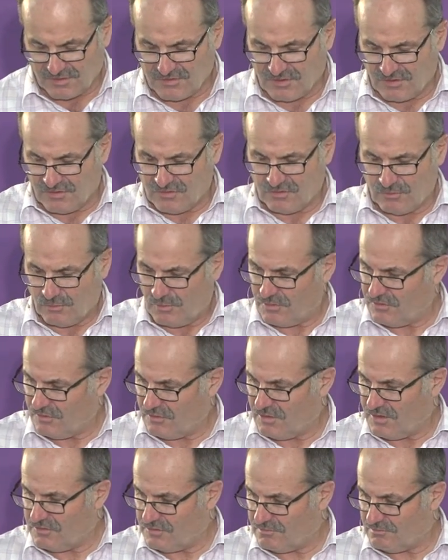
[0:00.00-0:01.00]
So there were
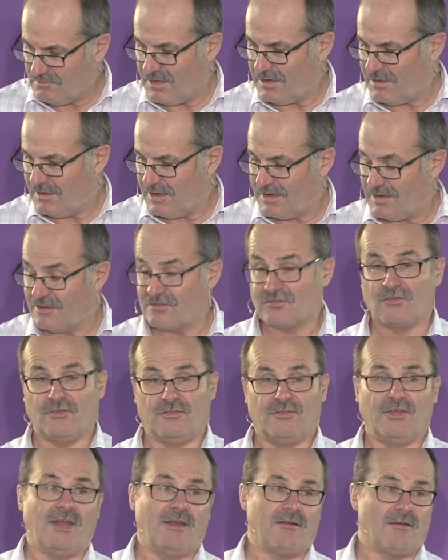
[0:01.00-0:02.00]
these, and it's
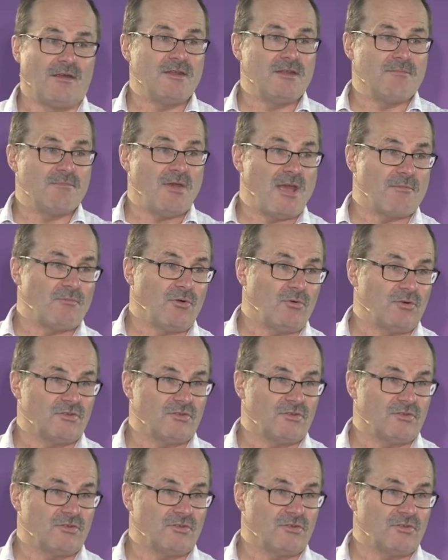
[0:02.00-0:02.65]
got our only mammal,